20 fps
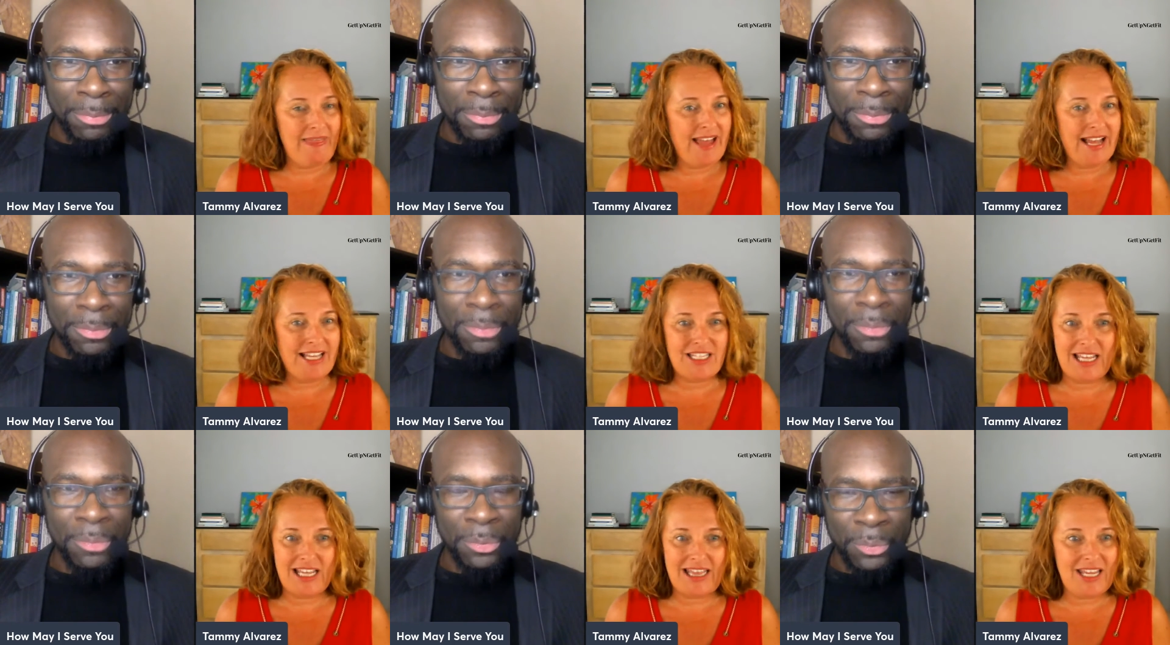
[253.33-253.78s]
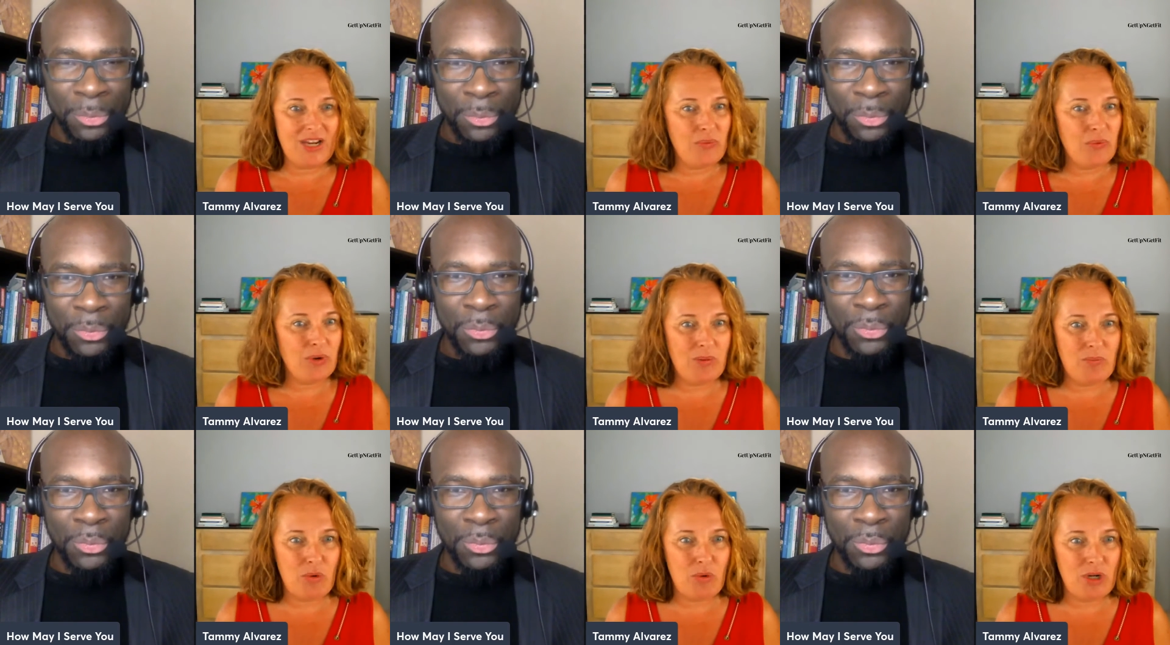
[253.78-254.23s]
Speaker 1: And that's, I
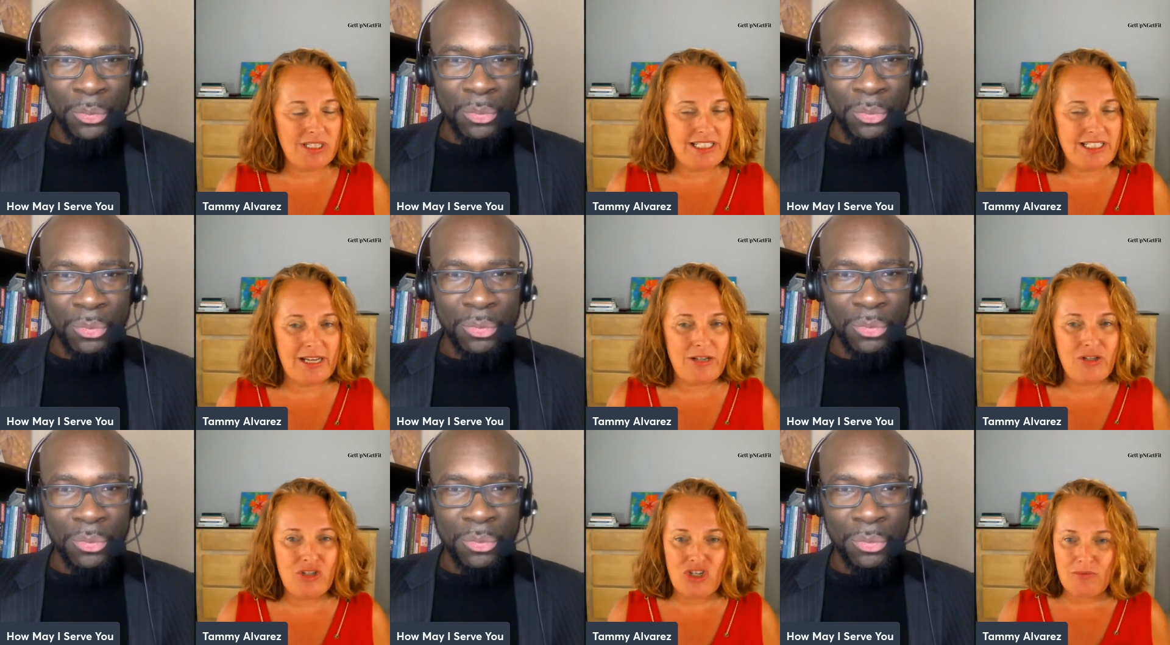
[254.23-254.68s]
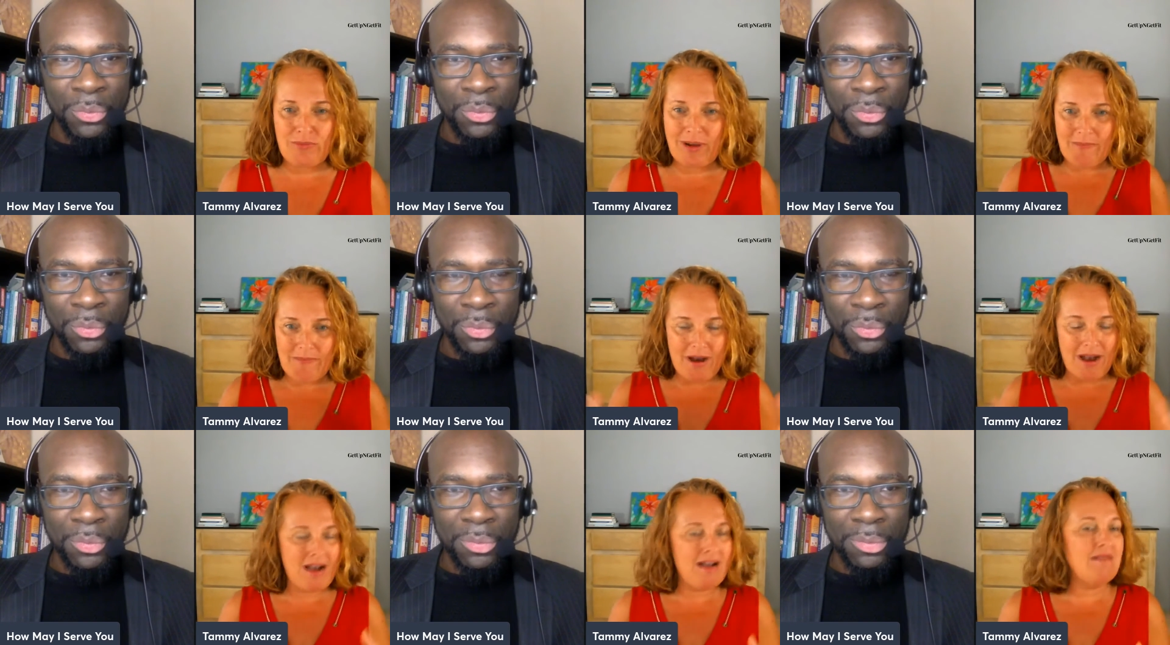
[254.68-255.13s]
think, what it boiled down
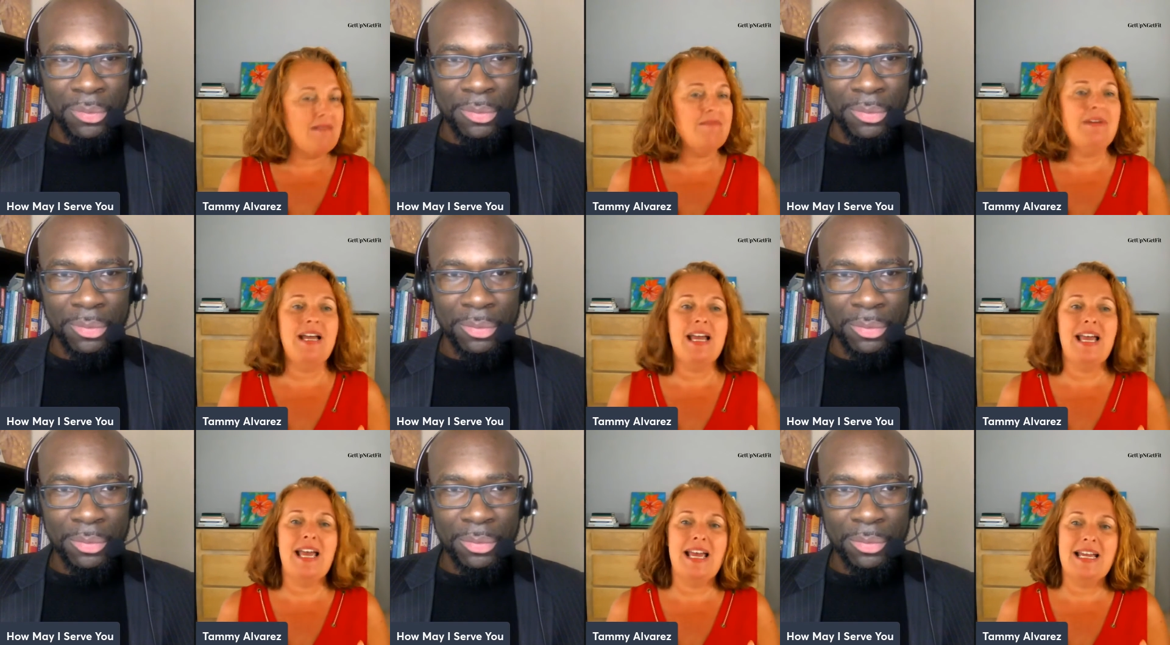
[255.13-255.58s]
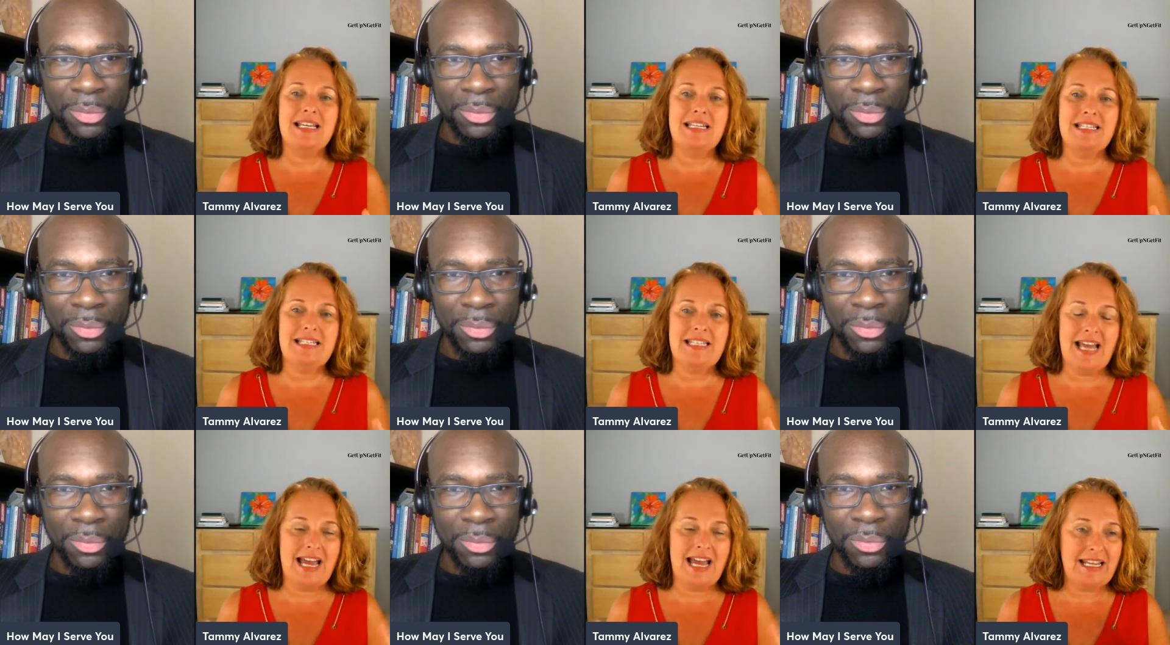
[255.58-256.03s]
to. My mom
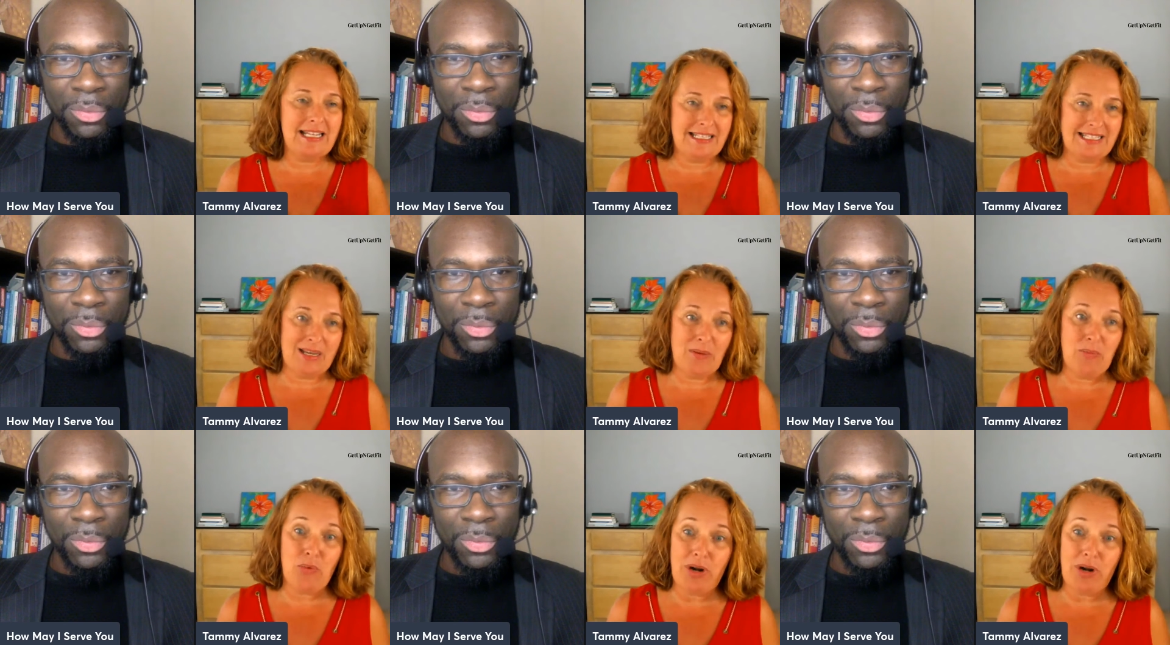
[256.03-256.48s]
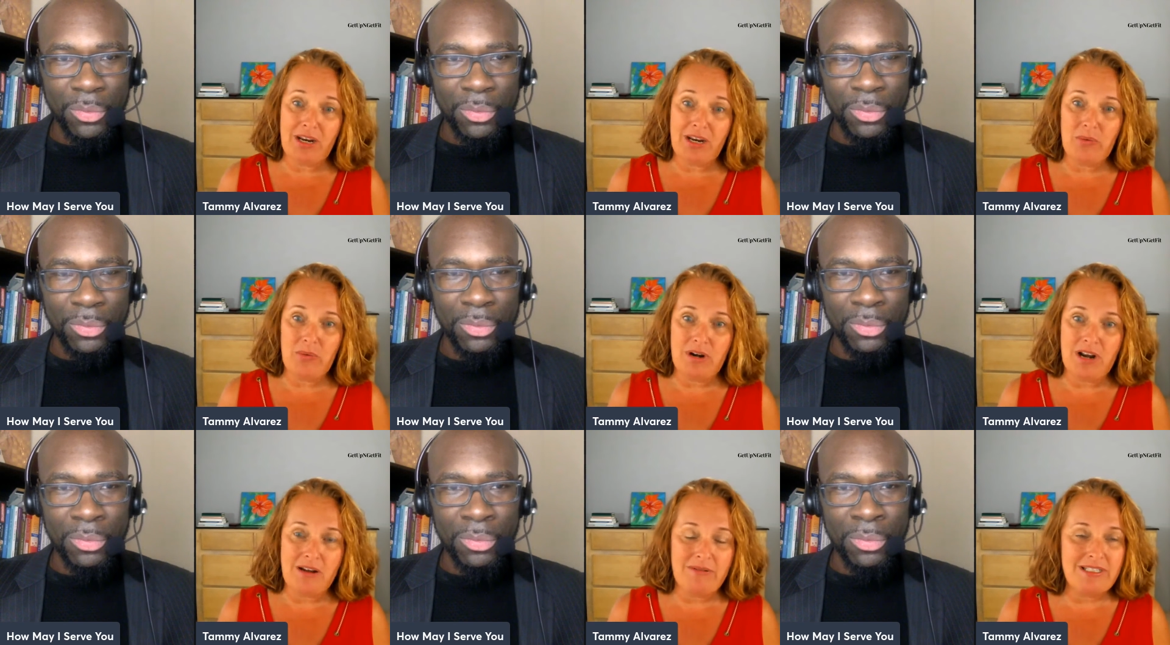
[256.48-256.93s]
and dad had
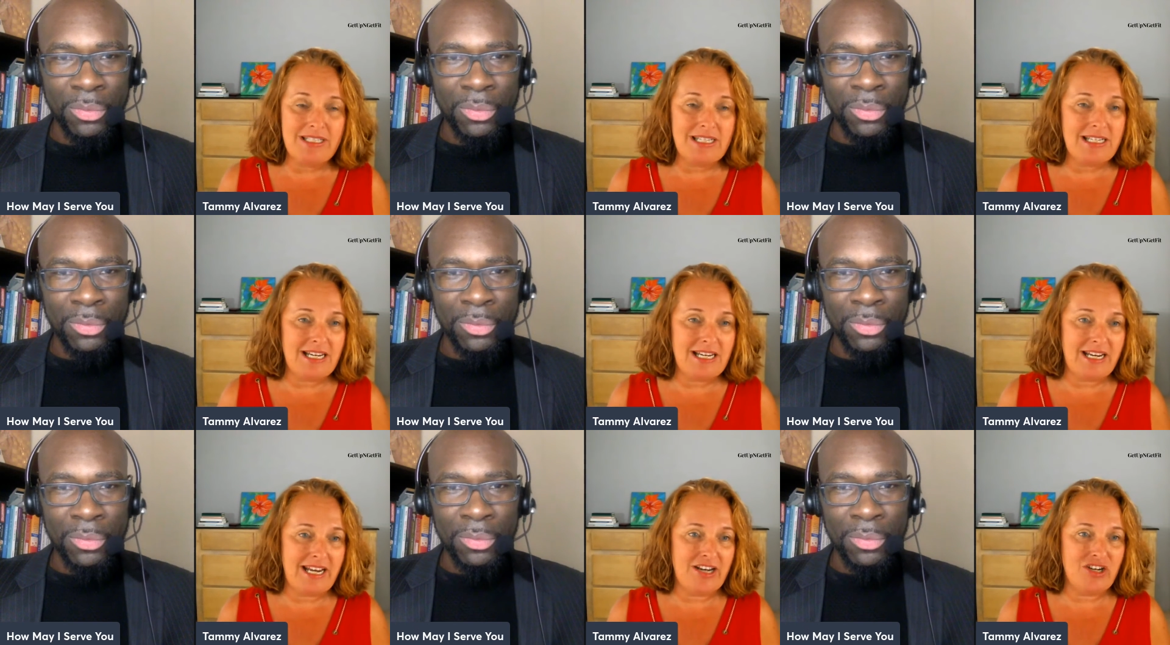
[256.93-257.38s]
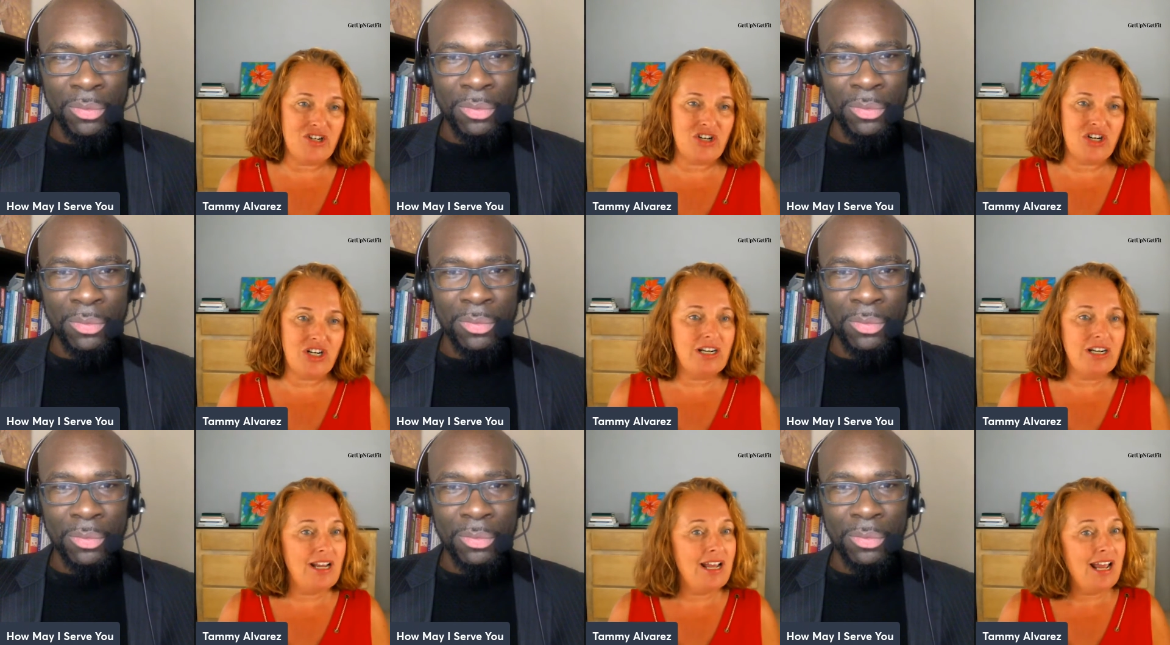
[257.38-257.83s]
separated when I was a
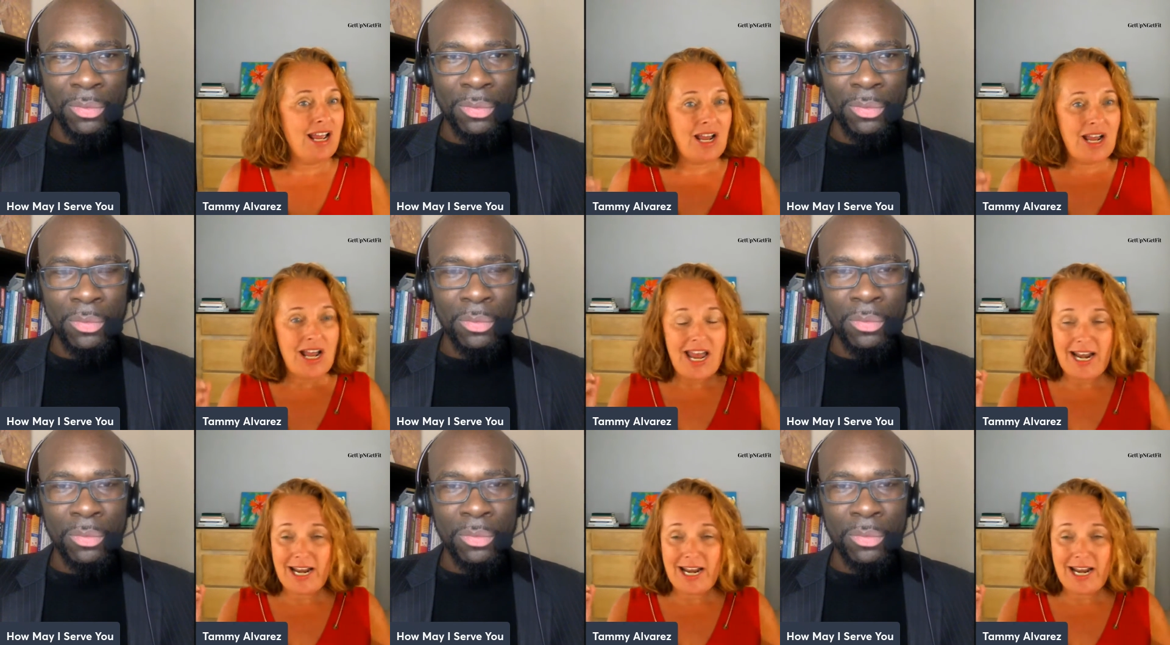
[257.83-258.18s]
teenager,